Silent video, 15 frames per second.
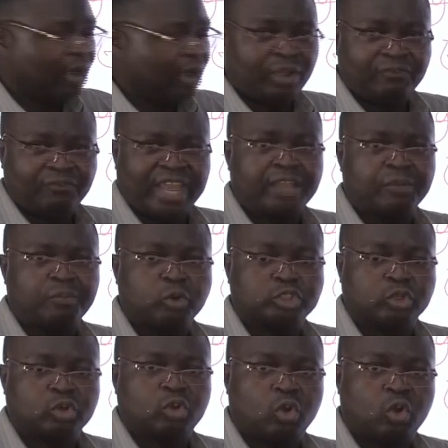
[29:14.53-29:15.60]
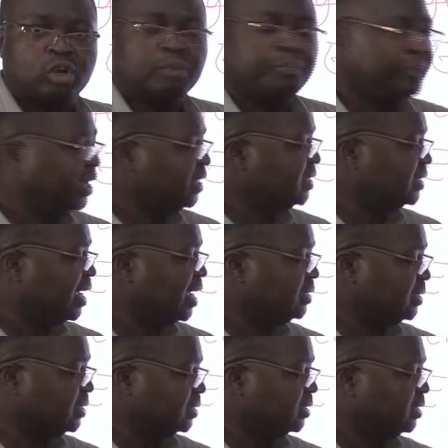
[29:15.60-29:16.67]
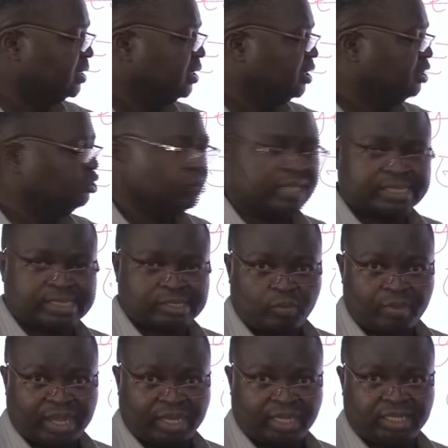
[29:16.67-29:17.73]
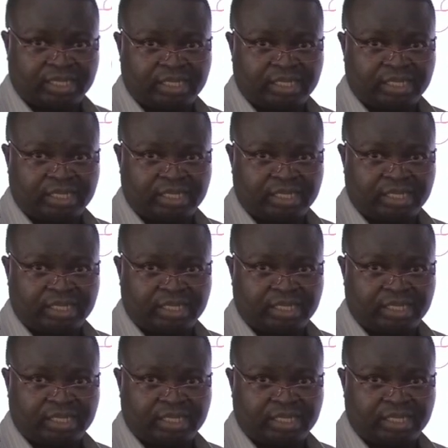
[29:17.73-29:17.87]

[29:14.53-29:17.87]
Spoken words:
wave-like motion called peristalsis to the stomach.